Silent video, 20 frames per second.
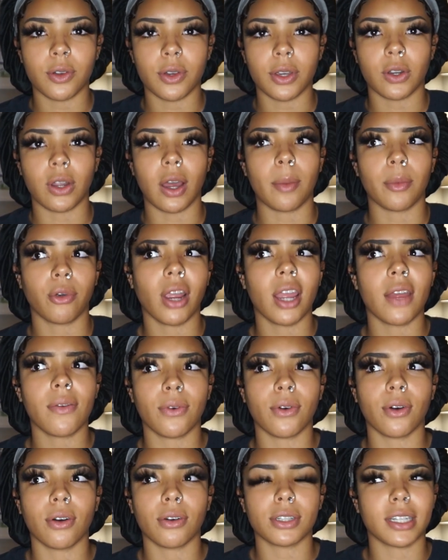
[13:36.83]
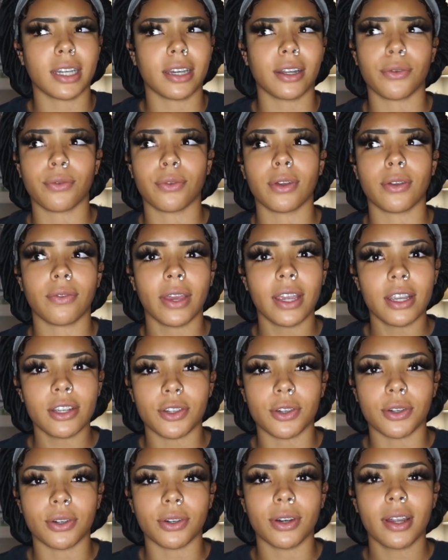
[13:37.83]
You know, I'm grateful to get a free
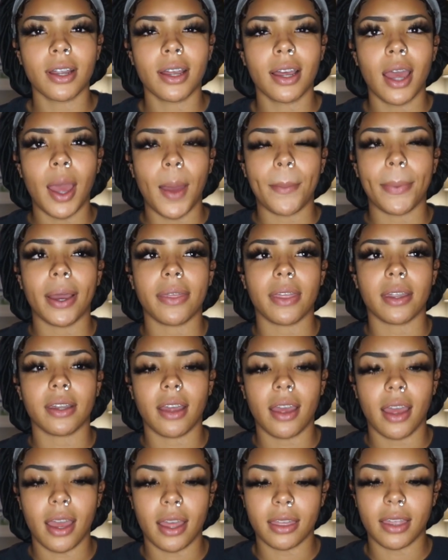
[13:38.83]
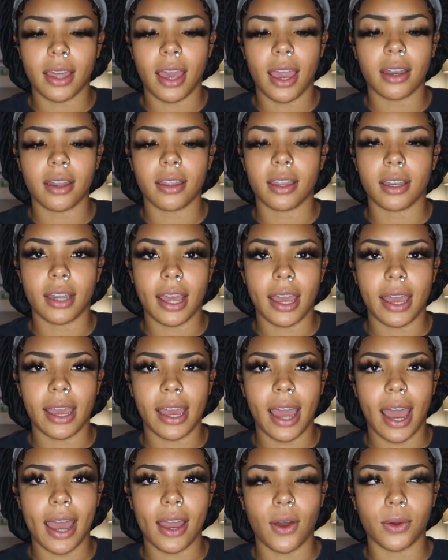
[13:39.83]
facial, but at the, at the end of the day,
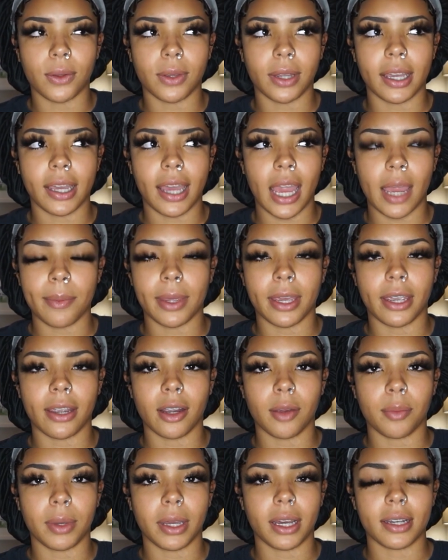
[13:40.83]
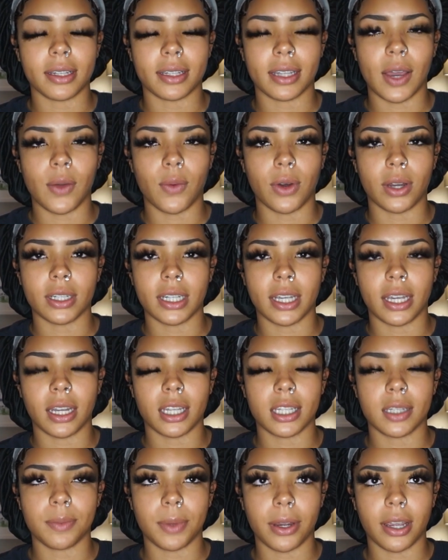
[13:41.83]
I only came here because I wanted to get
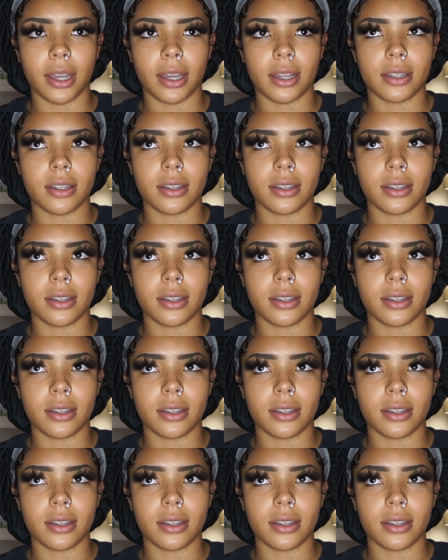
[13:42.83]
experience.